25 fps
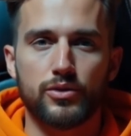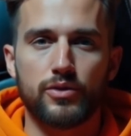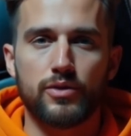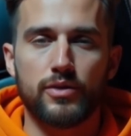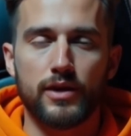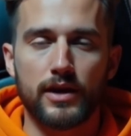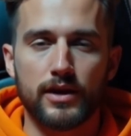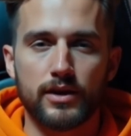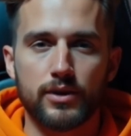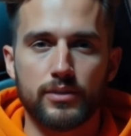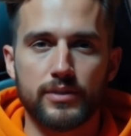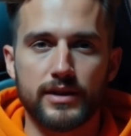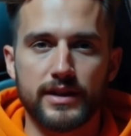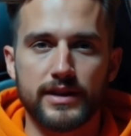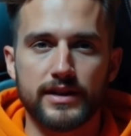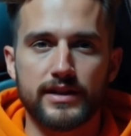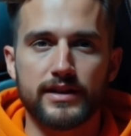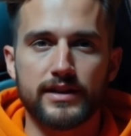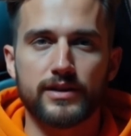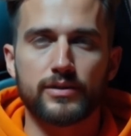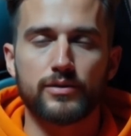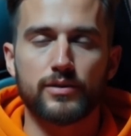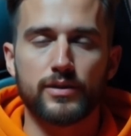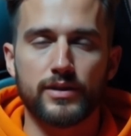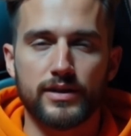See you in the
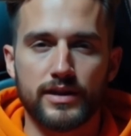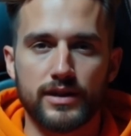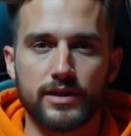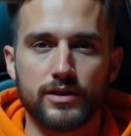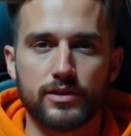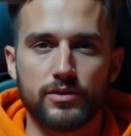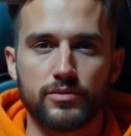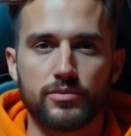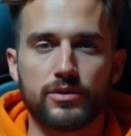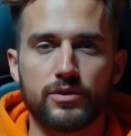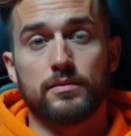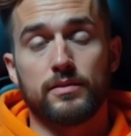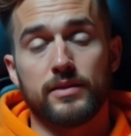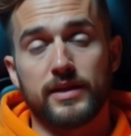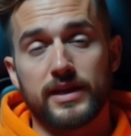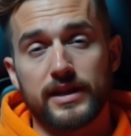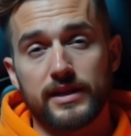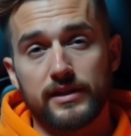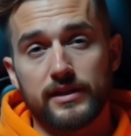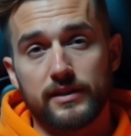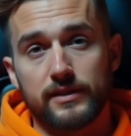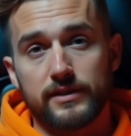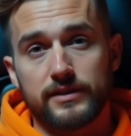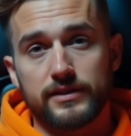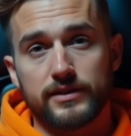next video with
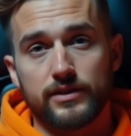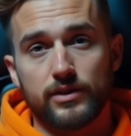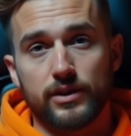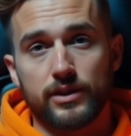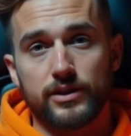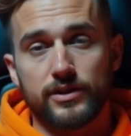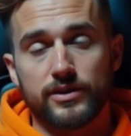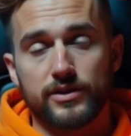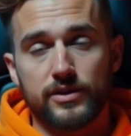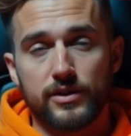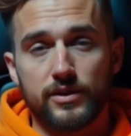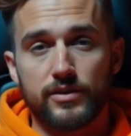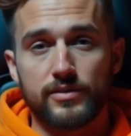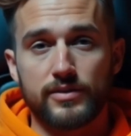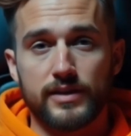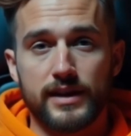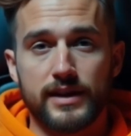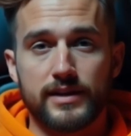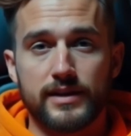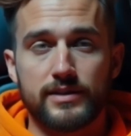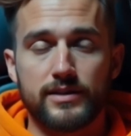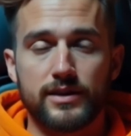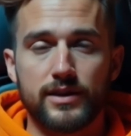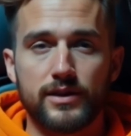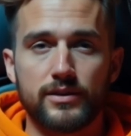another new and powerful
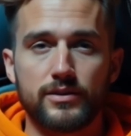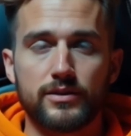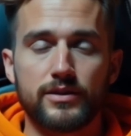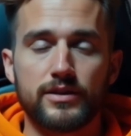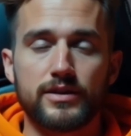way.